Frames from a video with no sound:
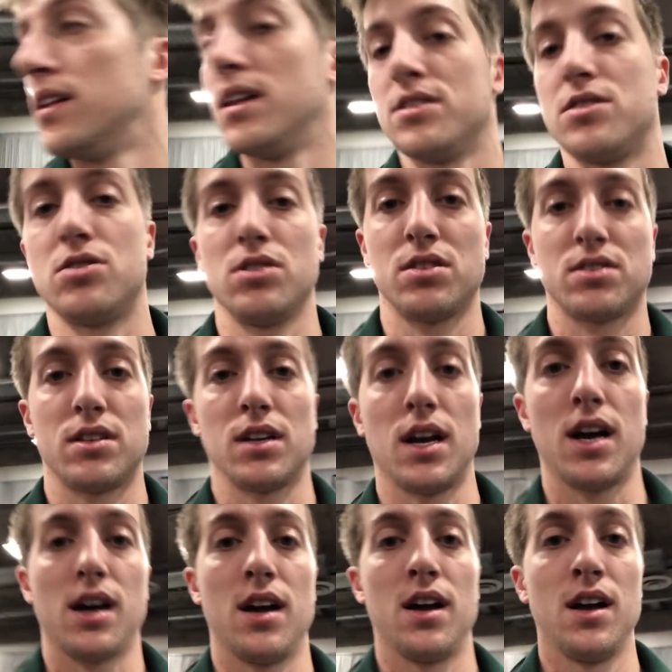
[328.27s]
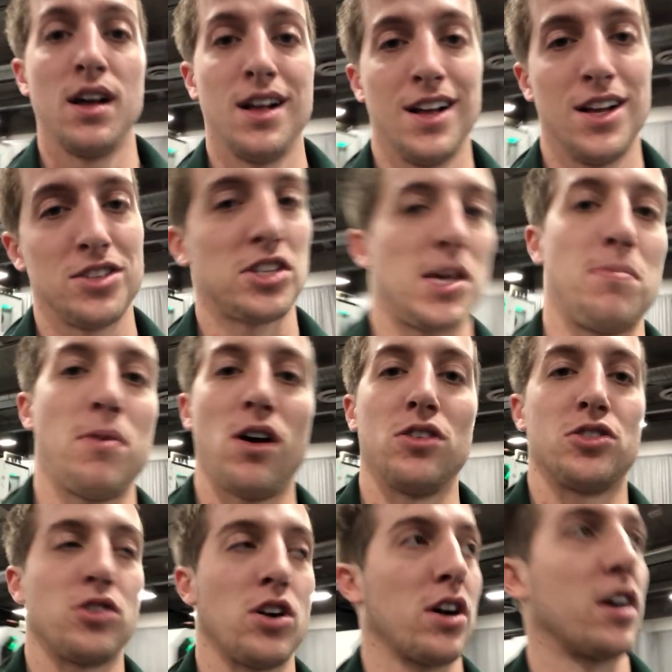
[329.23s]
And let's keep
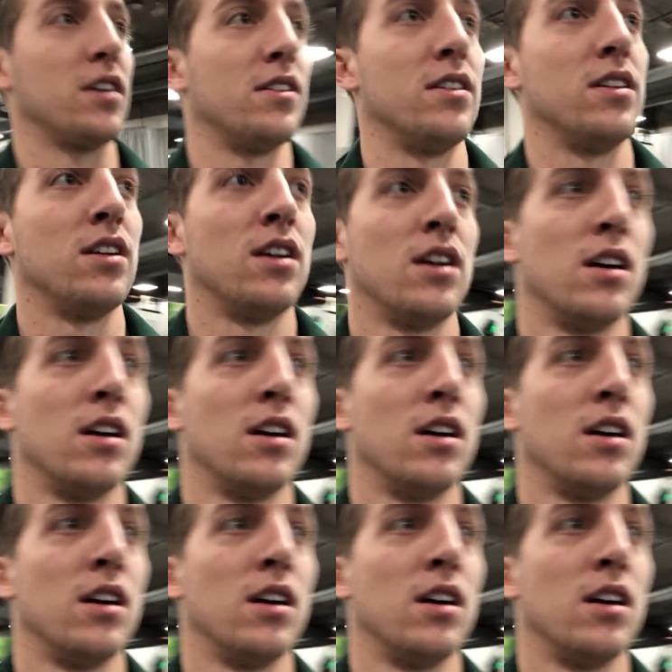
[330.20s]
on trucking.